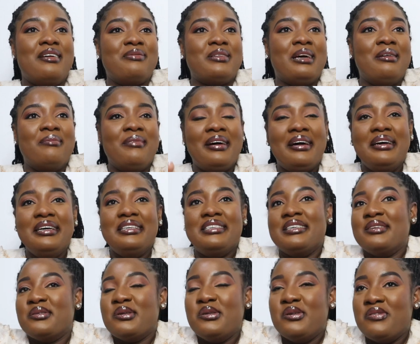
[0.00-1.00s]
after marriage
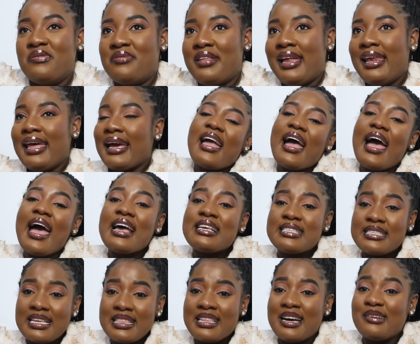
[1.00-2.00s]
and all of that, like, I
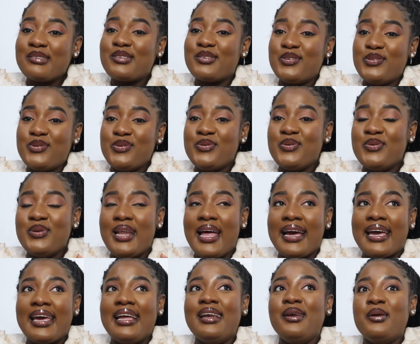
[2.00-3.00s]
sat down to do,
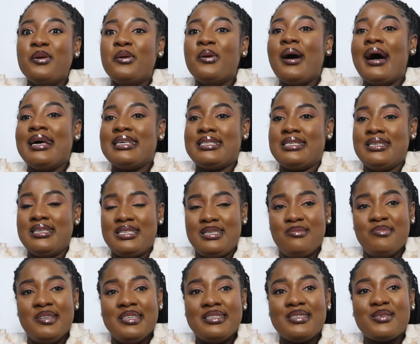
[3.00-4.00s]
like, a little
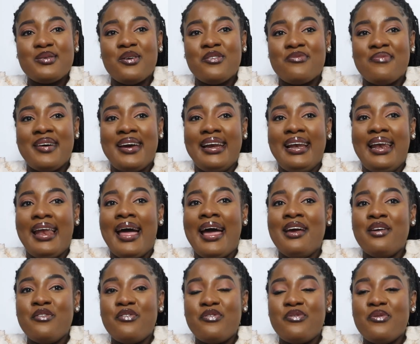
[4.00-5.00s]
assessment of my
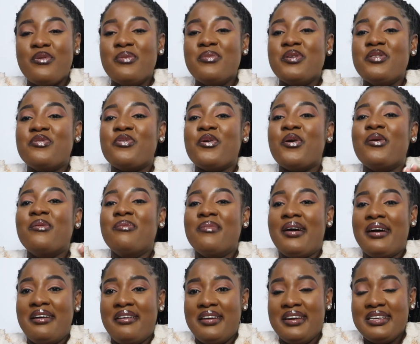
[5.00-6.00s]
life before
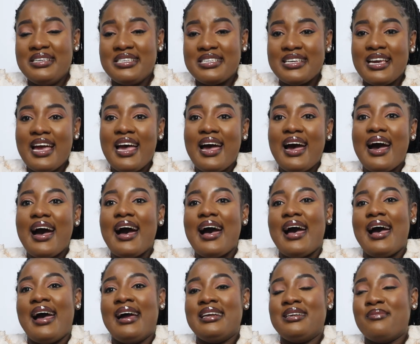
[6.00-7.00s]
marriage
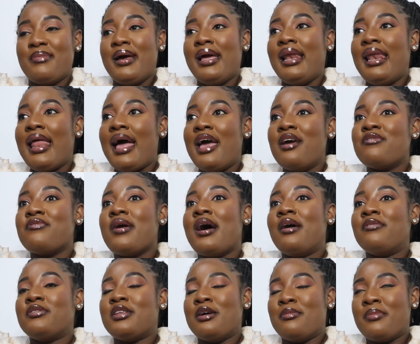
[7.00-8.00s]
and my life
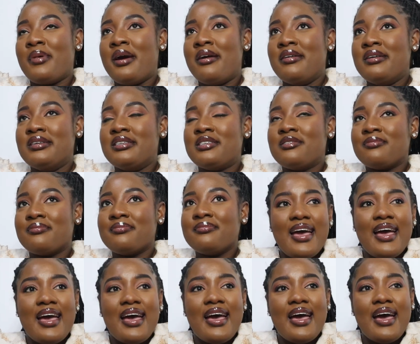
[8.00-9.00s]
after marriage.
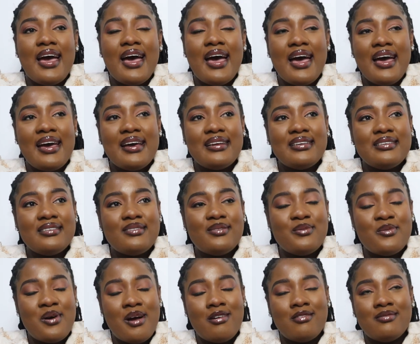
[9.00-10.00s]
And
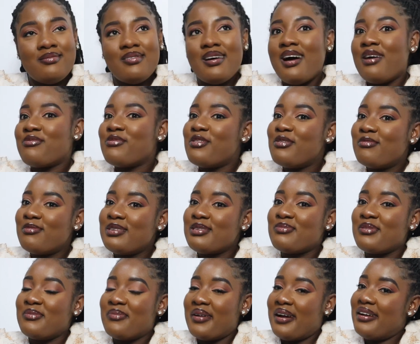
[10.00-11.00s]
wow, I've
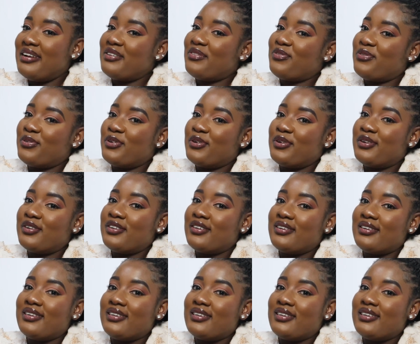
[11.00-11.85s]
almost been married for